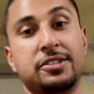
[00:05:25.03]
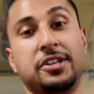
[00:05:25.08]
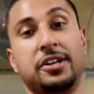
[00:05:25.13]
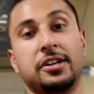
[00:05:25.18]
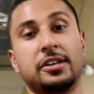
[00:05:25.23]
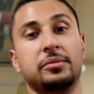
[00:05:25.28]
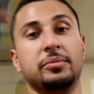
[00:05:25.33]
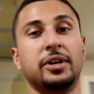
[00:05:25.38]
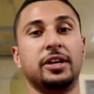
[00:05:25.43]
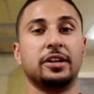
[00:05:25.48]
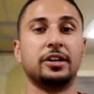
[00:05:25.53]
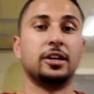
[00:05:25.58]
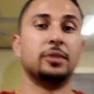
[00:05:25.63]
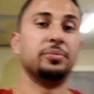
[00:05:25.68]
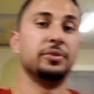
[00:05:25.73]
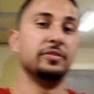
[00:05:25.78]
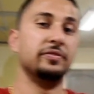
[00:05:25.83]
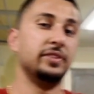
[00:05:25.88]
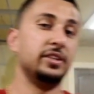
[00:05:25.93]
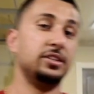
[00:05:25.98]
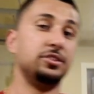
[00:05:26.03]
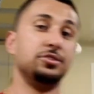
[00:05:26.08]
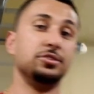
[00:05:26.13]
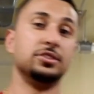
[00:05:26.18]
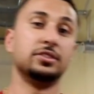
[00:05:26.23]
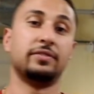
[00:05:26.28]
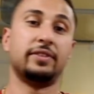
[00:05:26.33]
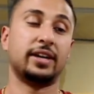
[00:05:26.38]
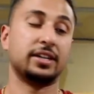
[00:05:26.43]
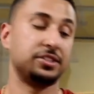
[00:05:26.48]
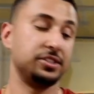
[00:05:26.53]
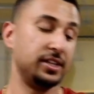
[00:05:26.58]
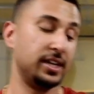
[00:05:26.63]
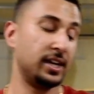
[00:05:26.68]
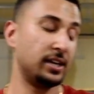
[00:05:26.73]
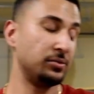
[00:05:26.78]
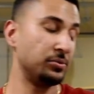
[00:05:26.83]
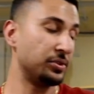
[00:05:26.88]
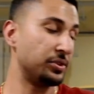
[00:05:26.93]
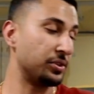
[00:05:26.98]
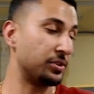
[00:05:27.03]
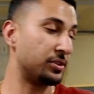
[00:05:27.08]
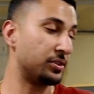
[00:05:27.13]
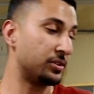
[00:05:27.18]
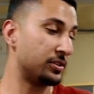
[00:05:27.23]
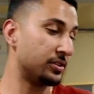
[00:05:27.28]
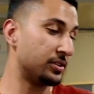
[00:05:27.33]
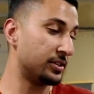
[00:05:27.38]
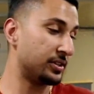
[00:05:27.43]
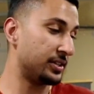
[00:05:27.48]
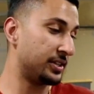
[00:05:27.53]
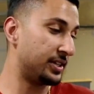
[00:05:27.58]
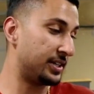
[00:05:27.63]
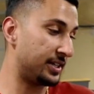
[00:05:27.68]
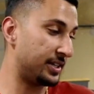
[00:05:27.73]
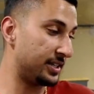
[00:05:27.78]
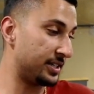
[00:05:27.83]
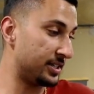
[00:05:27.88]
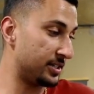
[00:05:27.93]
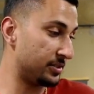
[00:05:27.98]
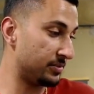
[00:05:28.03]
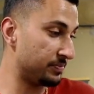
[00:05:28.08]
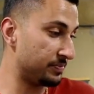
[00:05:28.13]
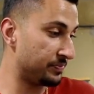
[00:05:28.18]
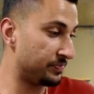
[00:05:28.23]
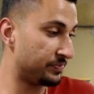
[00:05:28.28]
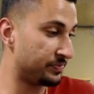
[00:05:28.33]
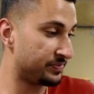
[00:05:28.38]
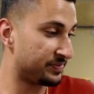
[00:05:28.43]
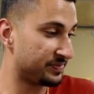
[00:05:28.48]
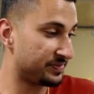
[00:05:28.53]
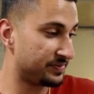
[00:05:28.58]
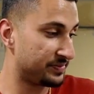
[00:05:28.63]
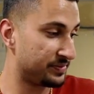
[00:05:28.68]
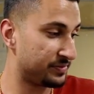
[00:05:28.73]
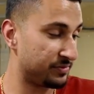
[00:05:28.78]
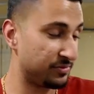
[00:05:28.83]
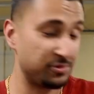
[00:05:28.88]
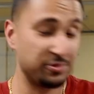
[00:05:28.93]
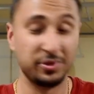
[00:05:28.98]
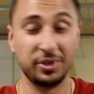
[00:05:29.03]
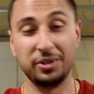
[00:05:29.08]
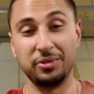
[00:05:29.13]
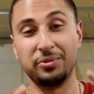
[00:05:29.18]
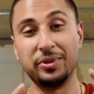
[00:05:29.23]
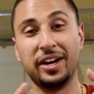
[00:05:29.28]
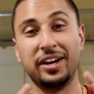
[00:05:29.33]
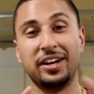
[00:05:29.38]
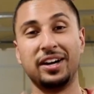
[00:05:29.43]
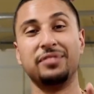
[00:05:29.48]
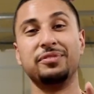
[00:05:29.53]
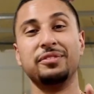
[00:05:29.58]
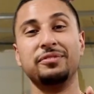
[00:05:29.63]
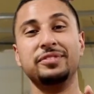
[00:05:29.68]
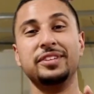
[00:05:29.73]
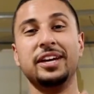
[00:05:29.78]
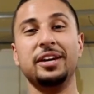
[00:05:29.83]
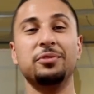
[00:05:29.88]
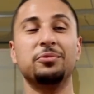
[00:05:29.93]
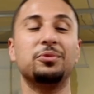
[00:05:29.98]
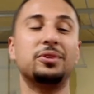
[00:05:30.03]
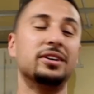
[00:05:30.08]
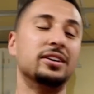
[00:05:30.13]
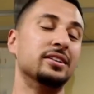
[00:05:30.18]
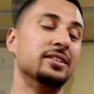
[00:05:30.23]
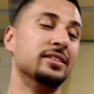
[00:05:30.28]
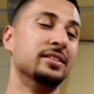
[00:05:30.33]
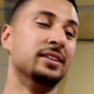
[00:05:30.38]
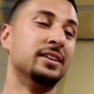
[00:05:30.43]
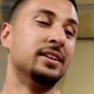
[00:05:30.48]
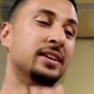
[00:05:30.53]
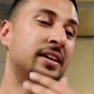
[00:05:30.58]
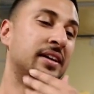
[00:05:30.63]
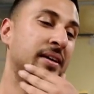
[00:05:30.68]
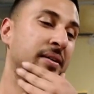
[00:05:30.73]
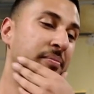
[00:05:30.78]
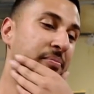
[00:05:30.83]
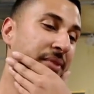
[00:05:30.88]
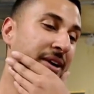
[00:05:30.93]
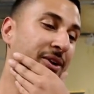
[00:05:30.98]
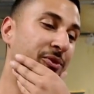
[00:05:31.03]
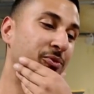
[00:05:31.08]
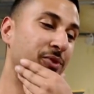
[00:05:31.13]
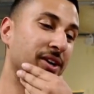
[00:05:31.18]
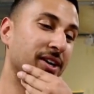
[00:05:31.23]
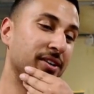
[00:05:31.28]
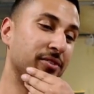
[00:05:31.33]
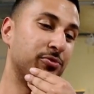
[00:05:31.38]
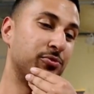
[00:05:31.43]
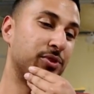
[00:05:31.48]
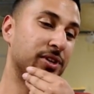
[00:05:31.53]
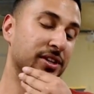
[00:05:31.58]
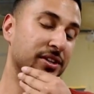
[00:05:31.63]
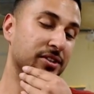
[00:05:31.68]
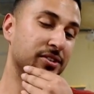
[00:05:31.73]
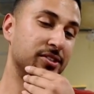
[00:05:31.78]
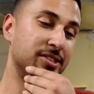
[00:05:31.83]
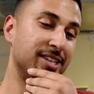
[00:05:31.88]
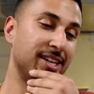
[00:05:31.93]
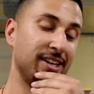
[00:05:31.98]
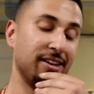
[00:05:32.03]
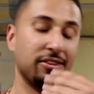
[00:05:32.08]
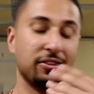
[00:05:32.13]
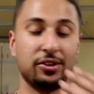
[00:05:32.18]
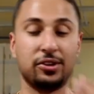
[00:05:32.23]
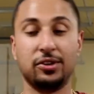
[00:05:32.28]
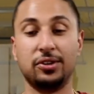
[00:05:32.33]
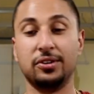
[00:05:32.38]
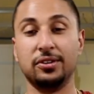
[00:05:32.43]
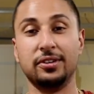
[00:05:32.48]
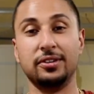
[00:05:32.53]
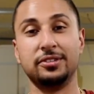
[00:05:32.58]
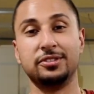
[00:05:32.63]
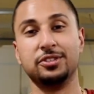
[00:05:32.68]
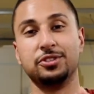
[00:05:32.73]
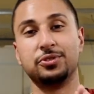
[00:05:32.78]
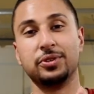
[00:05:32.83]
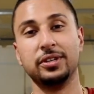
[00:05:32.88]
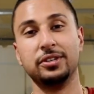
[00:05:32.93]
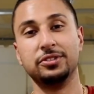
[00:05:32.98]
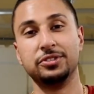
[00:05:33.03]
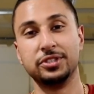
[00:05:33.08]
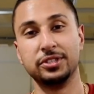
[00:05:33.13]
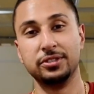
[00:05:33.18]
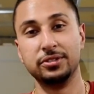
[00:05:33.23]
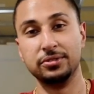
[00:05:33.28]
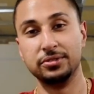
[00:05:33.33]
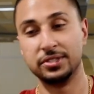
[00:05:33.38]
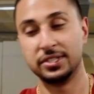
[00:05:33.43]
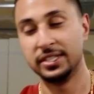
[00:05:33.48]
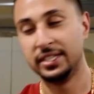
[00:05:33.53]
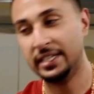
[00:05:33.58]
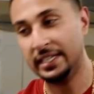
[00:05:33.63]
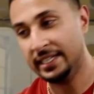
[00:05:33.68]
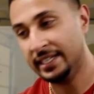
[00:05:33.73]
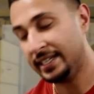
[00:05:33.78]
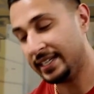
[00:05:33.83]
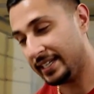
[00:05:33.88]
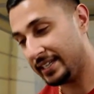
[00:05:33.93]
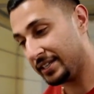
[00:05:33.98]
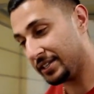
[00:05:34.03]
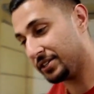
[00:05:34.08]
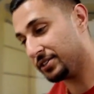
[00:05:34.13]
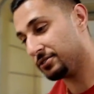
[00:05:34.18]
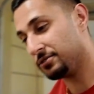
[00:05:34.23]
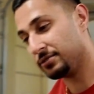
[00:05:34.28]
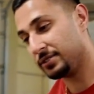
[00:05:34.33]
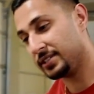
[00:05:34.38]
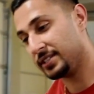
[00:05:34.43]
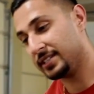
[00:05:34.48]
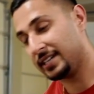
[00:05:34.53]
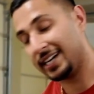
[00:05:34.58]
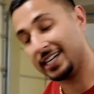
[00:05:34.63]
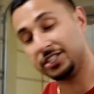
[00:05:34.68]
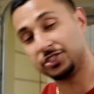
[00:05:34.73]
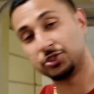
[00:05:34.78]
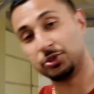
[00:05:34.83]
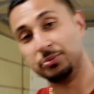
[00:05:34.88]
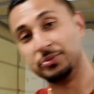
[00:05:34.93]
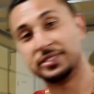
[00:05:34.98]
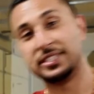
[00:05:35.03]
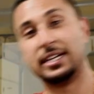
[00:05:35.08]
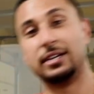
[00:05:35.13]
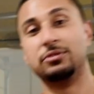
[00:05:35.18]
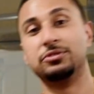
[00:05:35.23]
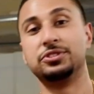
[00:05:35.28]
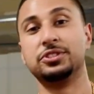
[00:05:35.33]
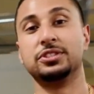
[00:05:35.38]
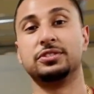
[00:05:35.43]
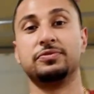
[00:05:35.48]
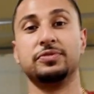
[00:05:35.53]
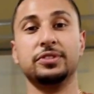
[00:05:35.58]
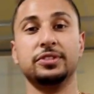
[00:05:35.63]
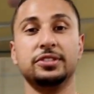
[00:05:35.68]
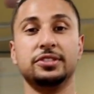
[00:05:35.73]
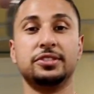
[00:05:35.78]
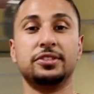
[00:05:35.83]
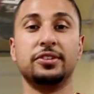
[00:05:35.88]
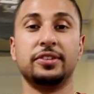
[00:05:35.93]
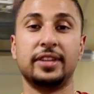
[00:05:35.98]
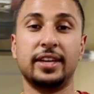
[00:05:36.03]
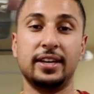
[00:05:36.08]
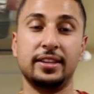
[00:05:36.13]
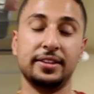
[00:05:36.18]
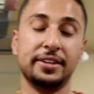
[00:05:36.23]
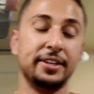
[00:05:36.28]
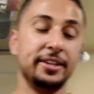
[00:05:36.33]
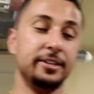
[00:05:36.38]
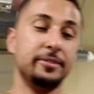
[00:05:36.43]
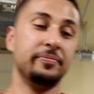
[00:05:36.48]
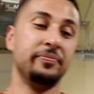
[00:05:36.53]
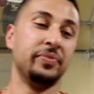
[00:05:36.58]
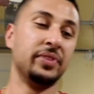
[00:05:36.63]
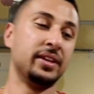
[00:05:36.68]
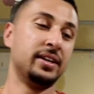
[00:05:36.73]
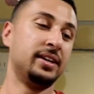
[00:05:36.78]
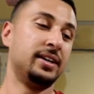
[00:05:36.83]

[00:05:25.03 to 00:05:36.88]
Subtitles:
talking about a couple of issues I've actually had with the car. Well, right off of day one, my wife wanted to take the car to Trader Joe's and go get ice cream sandwiches for dessert that night.